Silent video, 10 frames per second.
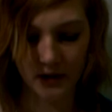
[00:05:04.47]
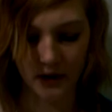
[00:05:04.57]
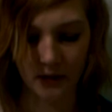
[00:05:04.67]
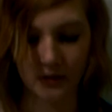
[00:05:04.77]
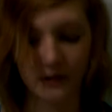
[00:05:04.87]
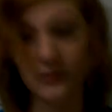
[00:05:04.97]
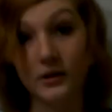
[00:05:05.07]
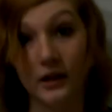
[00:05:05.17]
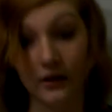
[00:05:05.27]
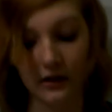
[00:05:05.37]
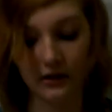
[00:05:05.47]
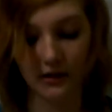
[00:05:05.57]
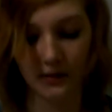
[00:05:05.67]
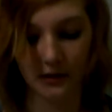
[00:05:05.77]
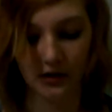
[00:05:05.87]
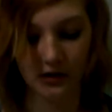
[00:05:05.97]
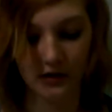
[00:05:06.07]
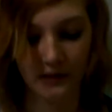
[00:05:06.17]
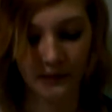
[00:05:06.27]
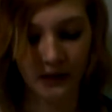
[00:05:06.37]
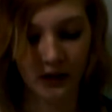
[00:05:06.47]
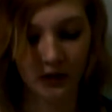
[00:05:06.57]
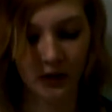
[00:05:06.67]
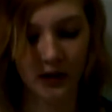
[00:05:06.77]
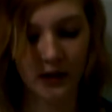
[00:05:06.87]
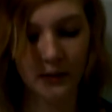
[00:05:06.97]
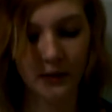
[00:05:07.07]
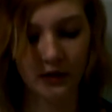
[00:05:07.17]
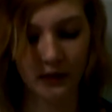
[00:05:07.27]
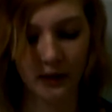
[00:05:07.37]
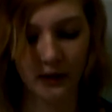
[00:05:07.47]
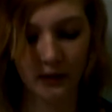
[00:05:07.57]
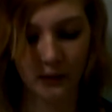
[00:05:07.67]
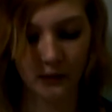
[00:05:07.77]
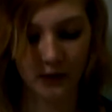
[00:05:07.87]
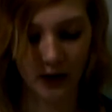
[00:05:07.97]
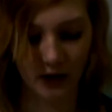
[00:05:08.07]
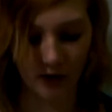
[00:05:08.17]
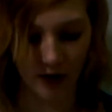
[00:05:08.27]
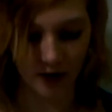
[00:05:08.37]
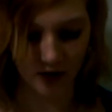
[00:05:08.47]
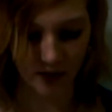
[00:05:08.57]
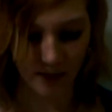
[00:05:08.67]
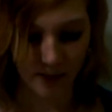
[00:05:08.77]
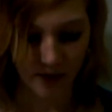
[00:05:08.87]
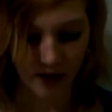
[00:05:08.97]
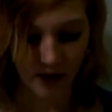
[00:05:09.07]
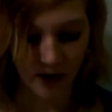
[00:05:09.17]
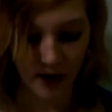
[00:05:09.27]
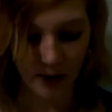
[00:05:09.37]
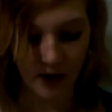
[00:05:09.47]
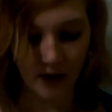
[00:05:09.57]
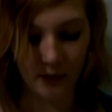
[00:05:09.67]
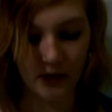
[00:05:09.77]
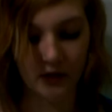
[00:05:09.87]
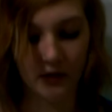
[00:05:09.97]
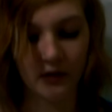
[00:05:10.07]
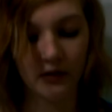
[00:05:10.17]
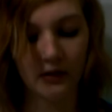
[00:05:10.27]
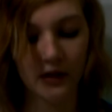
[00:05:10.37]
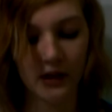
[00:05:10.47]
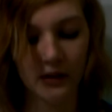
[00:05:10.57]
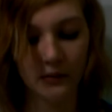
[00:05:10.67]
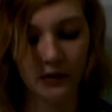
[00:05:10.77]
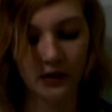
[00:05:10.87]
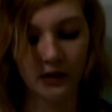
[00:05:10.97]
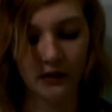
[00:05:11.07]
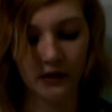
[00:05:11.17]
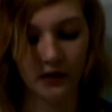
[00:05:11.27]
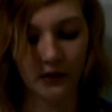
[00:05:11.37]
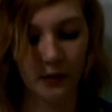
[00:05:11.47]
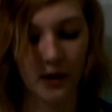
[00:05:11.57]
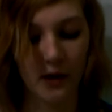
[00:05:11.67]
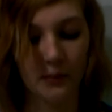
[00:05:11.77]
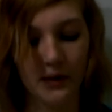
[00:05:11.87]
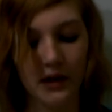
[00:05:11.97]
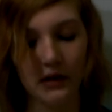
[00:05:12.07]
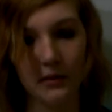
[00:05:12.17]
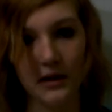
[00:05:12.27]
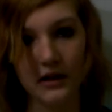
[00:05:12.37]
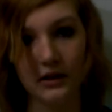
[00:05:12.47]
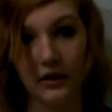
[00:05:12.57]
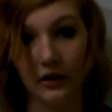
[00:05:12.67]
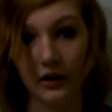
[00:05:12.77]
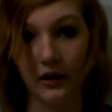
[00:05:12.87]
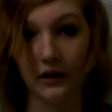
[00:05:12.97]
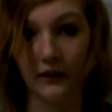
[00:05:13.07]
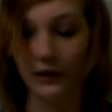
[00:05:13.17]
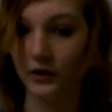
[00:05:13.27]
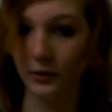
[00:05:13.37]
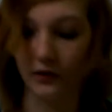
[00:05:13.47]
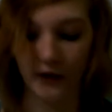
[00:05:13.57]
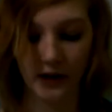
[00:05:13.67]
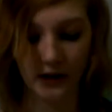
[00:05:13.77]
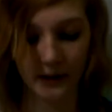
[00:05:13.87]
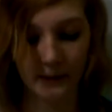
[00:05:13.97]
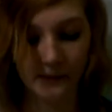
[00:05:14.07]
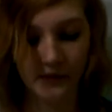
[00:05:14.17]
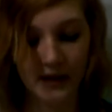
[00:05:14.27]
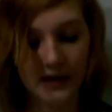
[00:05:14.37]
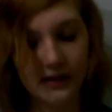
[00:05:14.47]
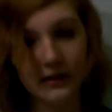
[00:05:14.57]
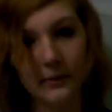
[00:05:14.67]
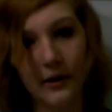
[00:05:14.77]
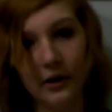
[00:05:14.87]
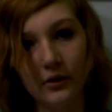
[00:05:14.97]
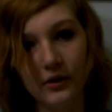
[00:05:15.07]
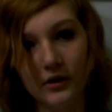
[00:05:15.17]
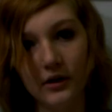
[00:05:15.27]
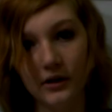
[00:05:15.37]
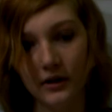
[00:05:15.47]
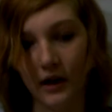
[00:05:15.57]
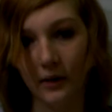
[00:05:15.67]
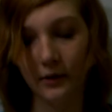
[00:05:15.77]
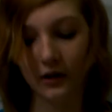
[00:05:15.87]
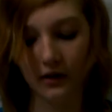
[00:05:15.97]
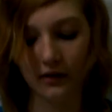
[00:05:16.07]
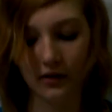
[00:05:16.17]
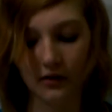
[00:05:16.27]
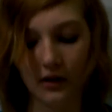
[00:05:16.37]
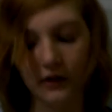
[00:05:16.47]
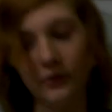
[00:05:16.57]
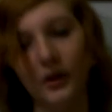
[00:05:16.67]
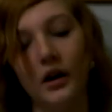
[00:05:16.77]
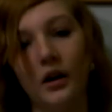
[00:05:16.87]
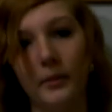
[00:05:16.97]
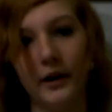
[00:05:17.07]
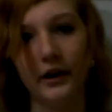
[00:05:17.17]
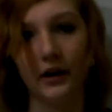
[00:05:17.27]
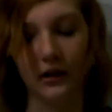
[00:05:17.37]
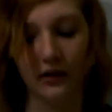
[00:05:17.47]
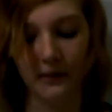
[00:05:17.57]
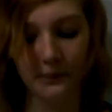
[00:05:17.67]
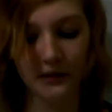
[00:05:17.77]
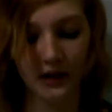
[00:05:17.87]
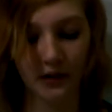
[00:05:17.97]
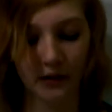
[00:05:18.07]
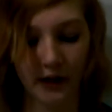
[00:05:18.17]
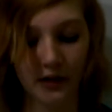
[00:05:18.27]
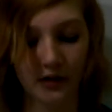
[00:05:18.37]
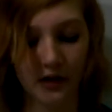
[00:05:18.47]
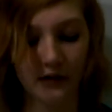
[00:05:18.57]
garment was doubly suspicious. So any perceived satisfaction I may have mentorally delivered for not being the main target of racial profiling. This is post September 11, 2001. America gradually